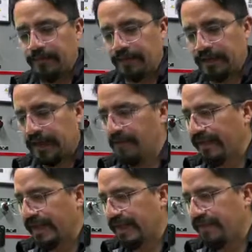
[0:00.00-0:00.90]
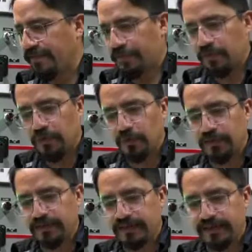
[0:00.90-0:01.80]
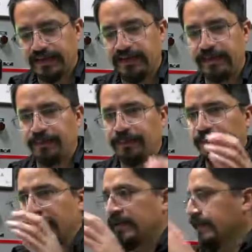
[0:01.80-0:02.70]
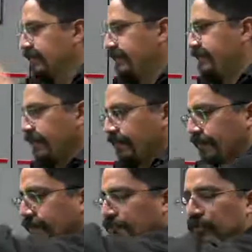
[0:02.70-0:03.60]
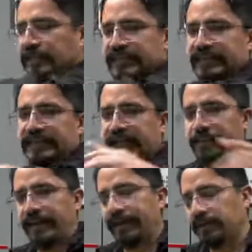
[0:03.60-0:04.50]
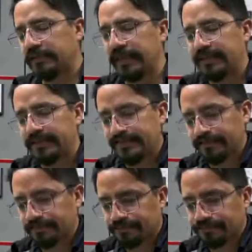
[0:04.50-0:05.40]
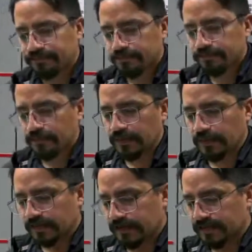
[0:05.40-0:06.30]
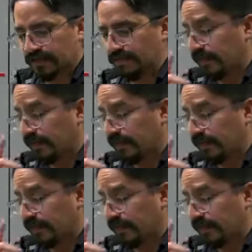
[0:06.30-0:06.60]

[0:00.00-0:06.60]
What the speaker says: Navigating through the different switches and pilot lights, that's something